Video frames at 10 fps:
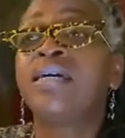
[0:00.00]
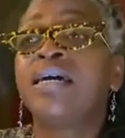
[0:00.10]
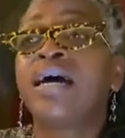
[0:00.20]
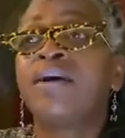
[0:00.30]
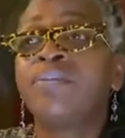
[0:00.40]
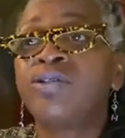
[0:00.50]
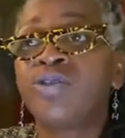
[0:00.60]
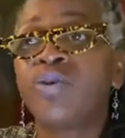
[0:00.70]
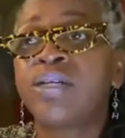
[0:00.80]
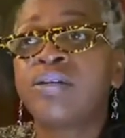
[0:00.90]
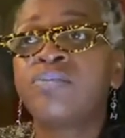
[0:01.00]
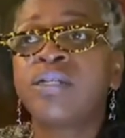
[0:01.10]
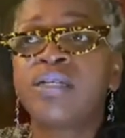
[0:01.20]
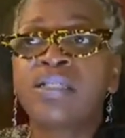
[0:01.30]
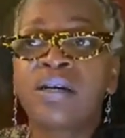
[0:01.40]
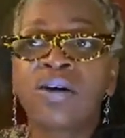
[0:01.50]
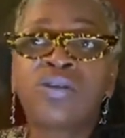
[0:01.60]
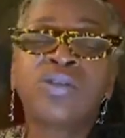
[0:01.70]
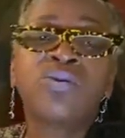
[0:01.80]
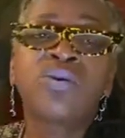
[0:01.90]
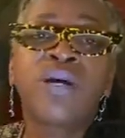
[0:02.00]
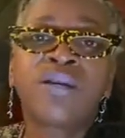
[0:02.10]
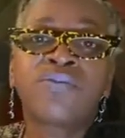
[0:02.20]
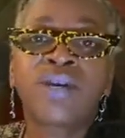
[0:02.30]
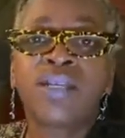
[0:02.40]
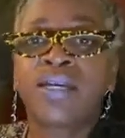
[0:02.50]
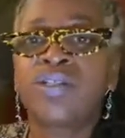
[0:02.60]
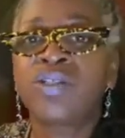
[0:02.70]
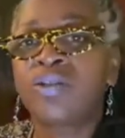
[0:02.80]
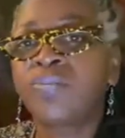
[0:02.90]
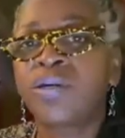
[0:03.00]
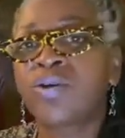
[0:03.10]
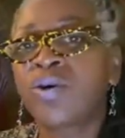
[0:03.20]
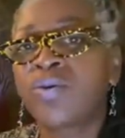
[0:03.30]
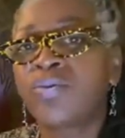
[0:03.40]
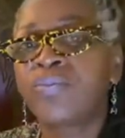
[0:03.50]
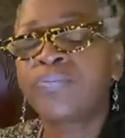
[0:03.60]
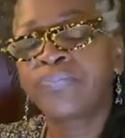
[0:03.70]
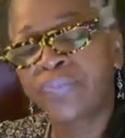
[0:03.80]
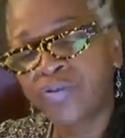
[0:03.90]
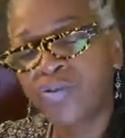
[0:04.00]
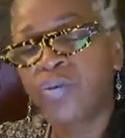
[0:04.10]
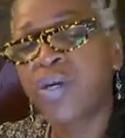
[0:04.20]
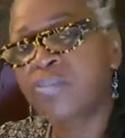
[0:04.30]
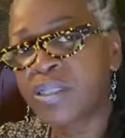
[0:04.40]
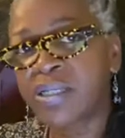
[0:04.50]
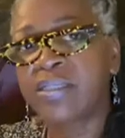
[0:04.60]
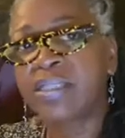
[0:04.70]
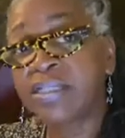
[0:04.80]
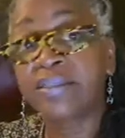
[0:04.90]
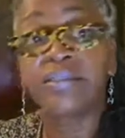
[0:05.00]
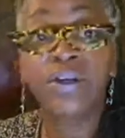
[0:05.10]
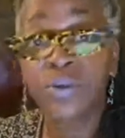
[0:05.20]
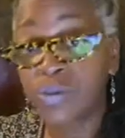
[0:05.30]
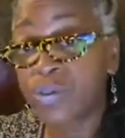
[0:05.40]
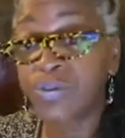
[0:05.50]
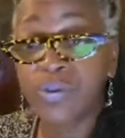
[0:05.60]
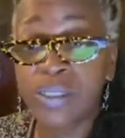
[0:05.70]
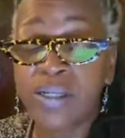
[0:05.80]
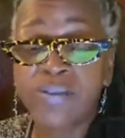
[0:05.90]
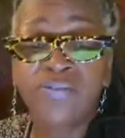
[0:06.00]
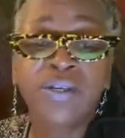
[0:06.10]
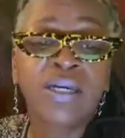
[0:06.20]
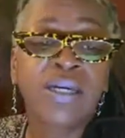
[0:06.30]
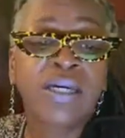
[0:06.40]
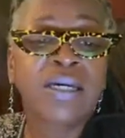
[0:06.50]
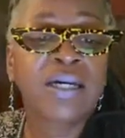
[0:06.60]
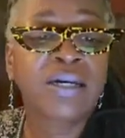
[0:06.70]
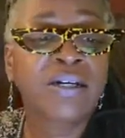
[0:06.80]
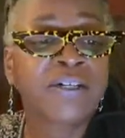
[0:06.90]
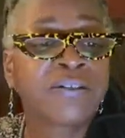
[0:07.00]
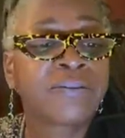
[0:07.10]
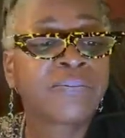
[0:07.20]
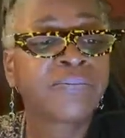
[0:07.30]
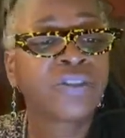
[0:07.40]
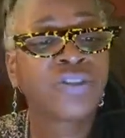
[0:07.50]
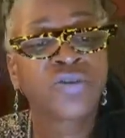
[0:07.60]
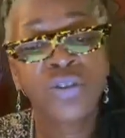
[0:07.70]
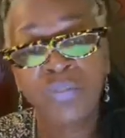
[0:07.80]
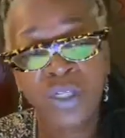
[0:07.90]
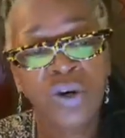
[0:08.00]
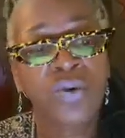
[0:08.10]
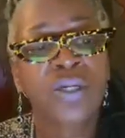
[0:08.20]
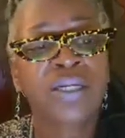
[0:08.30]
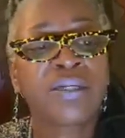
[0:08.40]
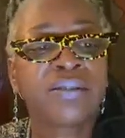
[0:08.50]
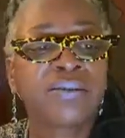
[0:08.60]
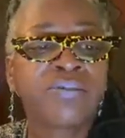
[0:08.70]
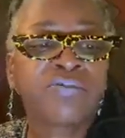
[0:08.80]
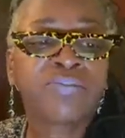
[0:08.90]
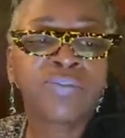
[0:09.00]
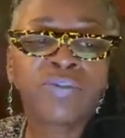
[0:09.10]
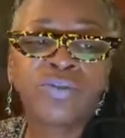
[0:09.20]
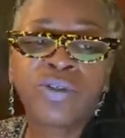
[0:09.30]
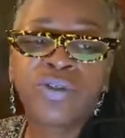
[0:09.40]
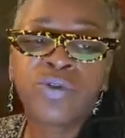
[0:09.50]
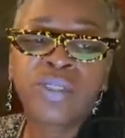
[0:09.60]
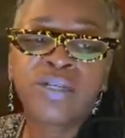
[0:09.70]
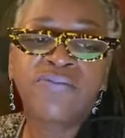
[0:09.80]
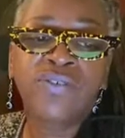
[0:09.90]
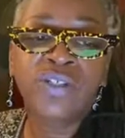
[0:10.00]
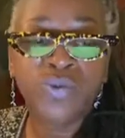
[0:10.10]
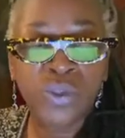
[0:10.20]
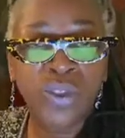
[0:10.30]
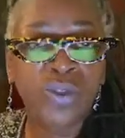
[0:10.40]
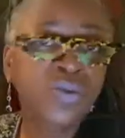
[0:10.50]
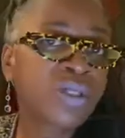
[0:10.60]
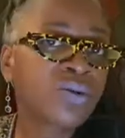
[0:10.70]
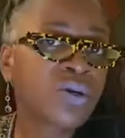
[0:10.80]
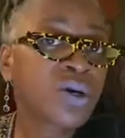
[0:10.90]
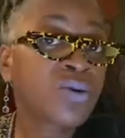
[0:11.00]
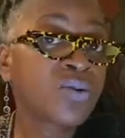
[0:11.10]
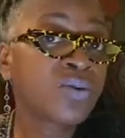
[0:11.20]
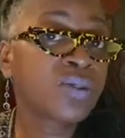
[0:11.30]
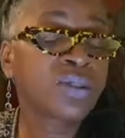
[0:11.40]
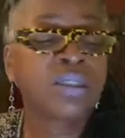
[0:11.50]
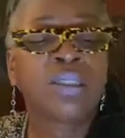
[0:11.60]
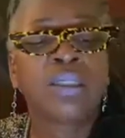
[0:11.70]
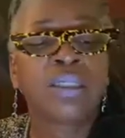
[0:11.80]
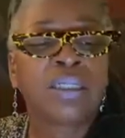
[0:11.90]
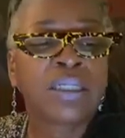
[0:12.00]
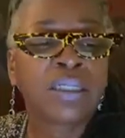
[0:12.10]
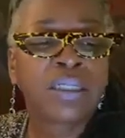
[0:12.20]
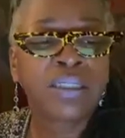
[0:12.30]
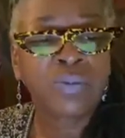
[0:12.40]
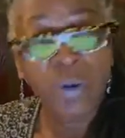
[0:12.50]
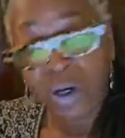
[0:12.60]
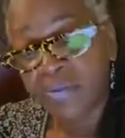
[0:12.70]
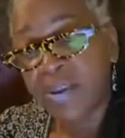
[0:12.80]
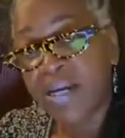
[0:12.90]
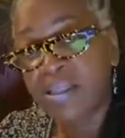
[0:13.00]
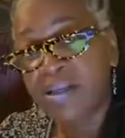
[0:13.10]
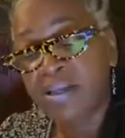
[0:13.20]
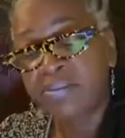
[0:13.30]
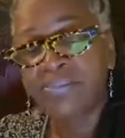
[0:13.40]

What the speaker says: I'm enjoying it because I also know how to write HTML code for websites. That's the old school stuff. Script coding using Visual Studio Code is part of Python.